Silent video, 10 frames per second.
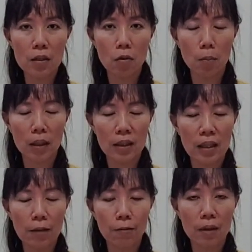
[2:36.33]
You must
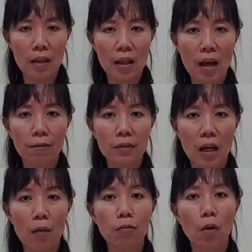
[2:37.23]
give enough
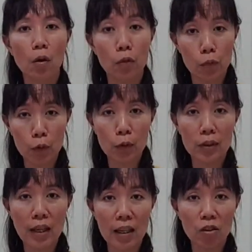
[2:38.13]
time for your food to
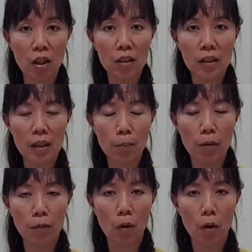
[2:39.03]
digest
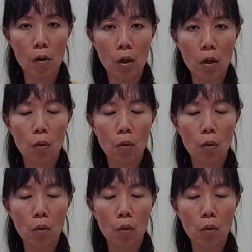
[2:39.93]
before